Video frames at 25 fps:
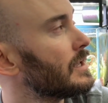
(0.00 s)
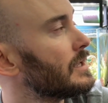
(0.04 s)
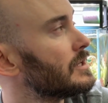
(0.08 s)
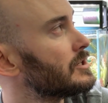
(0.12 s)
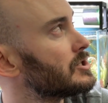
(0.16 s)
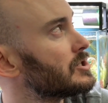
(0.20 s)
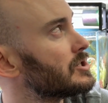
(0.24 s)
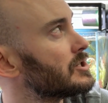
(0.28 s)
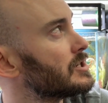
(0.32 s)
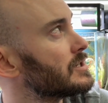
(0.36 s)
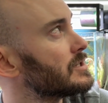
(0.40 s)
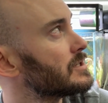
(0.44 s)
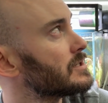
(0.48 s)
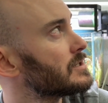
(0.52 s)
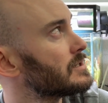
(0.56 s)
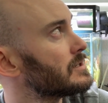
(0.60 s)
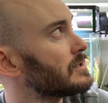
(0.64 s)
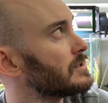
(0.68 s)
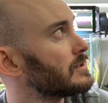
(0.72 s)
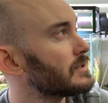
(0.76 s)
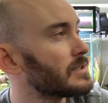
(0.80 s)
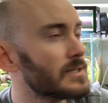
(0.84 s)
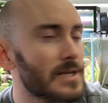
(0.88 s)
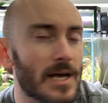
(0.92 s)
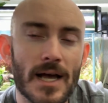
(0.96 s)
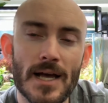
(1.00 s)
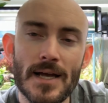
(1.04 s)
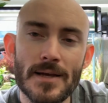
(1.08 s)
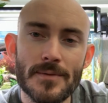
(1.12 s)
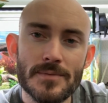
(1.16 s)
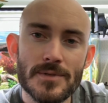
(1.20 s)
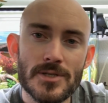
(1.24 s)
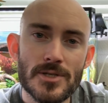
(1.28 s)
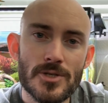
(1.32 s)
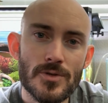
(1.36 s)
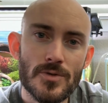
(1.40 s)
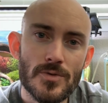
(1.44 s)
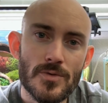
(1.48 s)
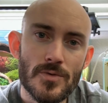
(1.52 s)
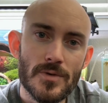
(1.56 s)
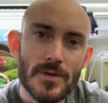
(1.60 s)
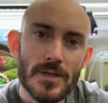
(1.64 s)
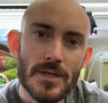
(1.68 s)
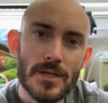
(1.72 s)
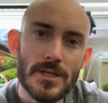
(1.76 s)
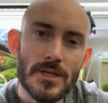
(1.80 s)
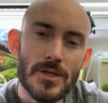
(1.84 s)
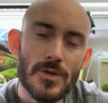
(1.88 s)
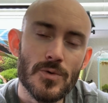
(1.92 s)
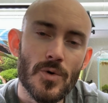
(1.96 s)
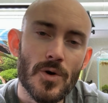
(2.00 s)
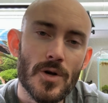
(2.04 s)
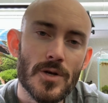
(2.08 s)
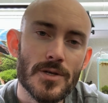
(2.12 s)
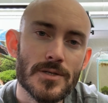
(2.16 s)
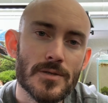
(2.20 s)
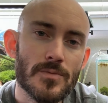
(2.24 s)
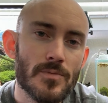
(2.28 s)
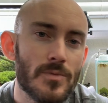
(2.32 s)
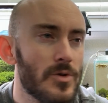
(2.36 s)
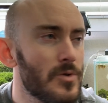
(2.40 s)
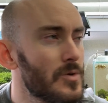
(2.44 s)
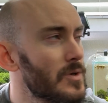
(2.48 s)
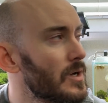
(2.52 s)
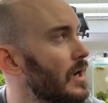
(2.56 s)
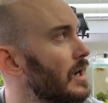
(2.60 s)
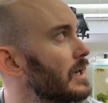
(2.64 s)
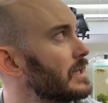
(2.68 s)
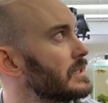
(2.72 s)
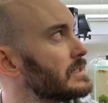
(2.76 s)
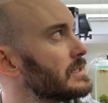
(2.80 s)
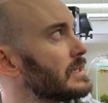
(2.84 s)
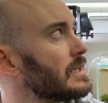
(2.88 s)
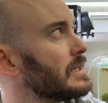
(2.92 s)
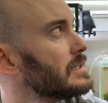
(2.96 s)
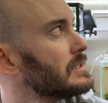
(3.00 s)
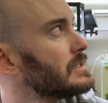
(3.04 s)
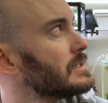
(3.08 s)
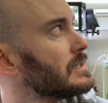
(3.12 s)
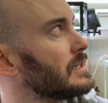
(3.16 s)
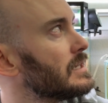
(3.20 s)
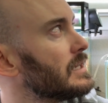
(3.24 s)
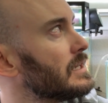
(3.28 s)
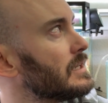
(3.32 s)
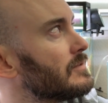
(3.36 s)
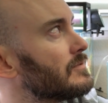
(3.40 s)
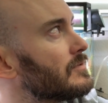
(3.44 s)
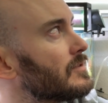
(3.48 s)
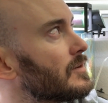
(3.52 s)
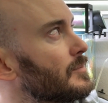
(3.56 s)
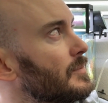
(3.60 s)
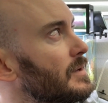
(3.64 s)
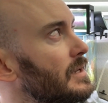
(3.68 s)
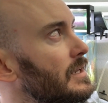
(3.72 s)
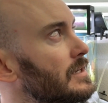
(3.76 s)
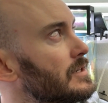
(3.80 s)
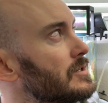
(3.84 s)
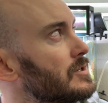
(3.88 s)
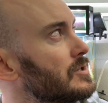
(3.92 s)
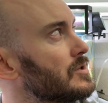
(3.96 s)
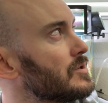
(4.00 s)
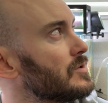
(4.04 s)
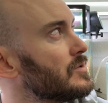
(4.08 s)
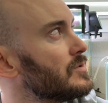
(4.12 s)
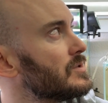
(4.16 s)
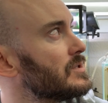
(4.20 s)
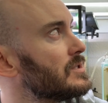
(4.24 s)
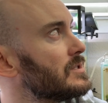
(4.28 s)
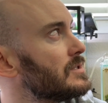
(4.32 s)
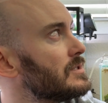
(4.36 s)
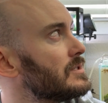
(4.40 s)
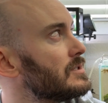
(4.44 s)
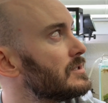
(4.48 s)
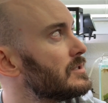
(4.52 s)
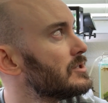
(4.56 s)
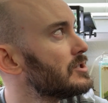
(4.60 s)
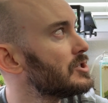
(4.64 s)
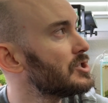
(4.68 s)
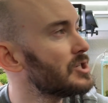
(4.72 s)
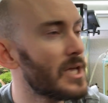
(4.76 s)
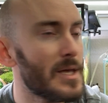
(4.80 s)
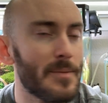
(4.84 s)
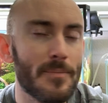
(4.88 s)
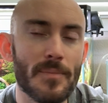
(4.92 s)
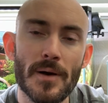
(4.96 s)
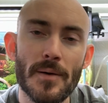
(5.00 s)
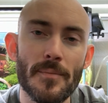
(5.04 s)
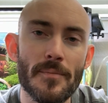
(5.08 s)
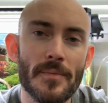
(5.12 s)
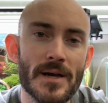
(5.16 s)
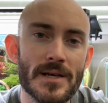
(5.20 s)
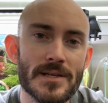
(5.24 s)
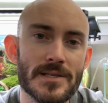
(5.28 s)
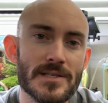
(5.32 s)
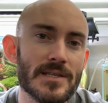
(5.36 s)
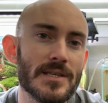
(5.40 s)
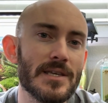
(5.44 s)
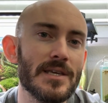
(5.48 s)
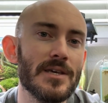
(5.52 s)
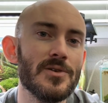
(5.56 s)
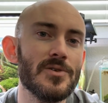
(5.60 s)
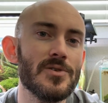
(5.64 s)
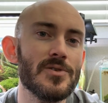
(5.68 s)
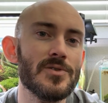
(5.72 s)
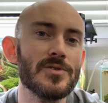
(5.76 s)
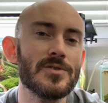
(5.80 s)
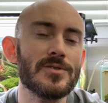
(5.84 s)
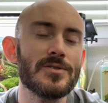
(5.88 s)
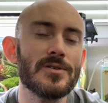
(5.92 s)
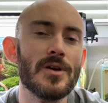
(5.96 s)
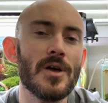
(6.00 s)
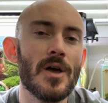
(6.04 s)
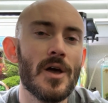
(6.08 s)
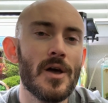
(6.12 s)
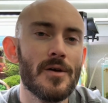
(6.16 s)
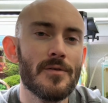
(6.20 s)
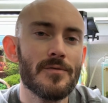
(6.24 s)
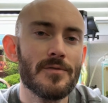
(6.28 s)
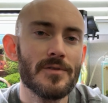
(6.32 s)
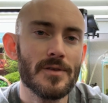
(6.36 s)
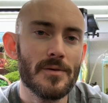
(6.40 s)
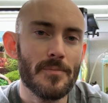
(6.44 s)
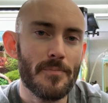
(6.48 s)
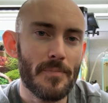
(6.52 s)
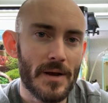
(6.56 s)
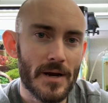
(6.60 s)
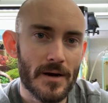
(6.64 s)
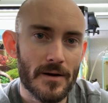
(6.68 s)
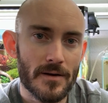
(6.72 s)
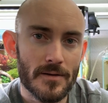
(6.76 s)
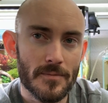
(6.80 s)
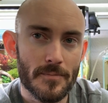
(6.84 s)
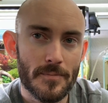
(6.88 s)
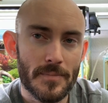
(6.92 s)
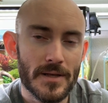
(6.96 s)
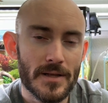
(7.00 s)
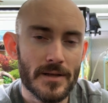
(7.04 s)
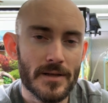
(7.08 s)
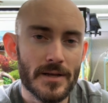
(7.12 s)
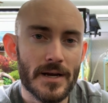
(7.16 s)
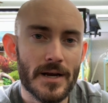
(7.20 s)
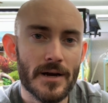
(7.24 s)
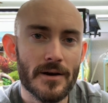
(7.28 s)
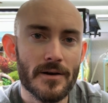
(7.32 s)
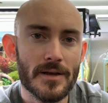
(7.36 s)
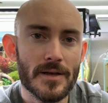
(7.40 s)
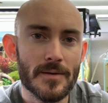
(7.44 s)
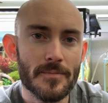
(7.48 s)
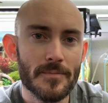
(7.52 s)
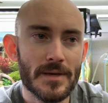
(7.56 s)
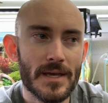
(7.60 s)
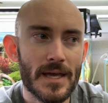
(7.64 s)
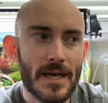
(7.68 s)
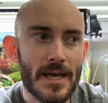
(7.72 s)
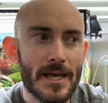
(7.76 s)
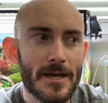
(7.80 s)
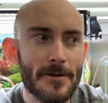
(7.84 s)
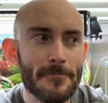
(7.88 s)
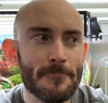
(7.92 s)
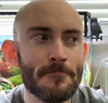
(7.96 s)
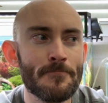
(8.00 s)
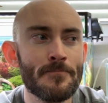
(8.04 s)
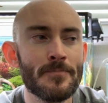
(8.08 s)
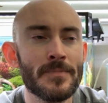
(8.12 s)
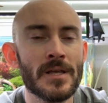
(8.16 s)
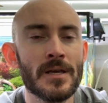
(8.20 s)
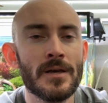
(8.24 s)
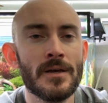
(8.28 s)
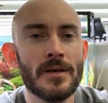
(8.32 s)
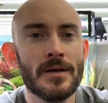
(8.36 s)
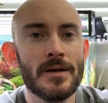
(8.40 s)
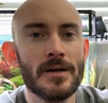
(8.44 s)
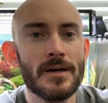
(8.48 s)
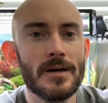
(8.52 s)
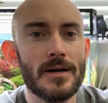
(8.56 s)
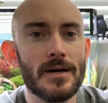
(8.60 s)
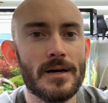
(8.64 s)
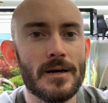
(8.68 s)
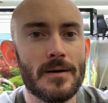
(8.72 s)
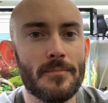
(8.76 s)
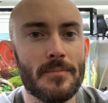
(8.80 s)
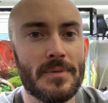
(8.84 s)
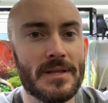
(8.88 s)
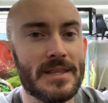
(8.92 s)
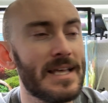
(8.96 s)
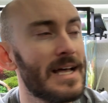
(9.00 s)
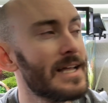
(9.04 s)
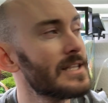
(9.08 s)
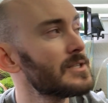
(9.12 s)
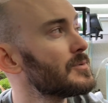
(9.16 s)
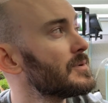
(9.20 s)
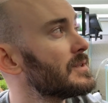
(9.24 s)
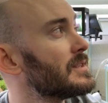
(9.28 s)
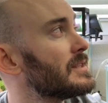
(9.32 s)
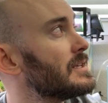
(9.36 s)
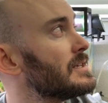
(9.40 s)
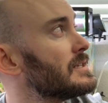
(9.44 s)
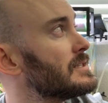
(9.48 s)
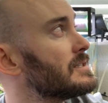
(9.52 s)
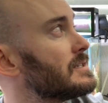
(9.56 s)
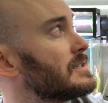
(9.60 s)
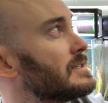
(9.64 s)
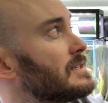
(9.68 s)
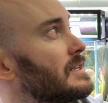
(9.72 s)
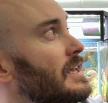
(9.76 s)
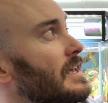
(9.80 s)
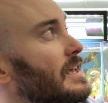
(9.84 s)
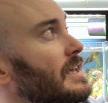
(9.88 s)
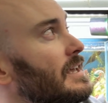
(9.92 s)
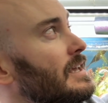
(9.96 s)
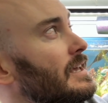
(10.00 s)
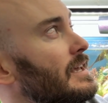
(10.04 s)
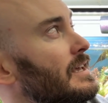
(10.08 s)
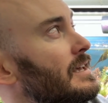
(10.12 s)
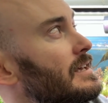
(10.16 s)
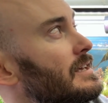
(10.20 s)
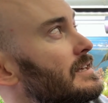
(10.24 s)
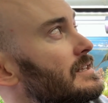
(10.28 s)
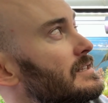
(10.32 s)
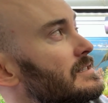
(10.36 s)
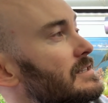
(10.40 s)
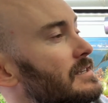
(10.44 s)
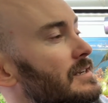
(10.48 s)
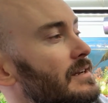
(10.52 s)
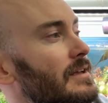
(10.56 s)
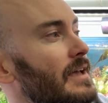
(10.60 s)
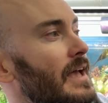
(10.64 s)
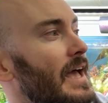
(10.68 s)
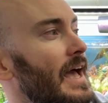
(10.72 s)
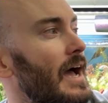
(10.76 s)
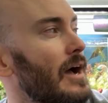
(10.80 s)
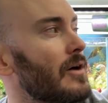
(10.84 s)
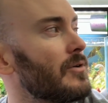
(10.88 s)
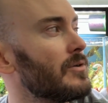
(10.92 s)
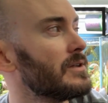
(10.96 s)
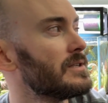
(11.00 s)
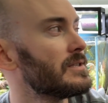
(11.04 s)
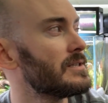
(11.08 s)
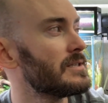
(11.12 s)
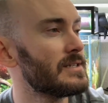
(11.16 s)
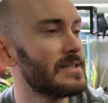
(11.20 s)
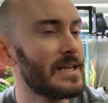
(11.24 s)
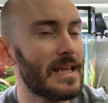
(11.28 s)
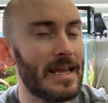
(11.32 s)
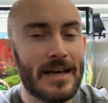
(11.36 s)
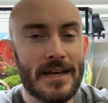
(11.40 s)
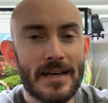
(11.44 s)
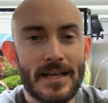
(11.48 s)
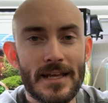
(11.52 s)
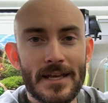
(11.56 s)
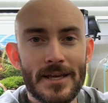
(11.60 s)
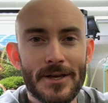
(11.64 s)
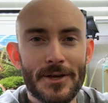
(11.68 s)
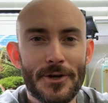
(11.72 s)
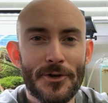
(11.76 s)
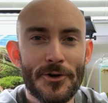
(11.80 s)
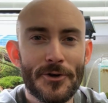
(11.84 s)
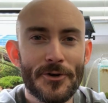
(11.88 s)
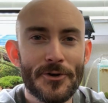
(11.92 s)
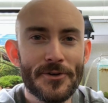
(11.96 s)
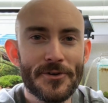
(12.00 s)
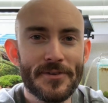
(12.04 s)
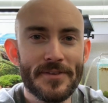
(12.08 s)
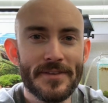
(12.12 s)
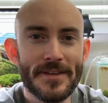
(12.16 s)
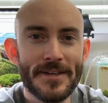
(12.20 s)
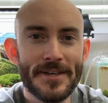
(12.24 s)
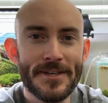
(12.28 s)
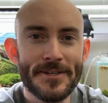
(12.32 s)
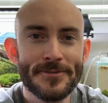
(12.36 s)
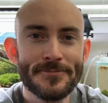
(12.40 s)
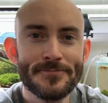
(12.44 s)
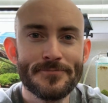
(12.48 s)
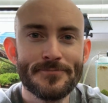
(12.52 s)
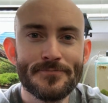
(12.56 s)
It's just time to get you all some new content and for me to shape up my skills for the Paludarium game. But that's what this tank is and how it's standing currently.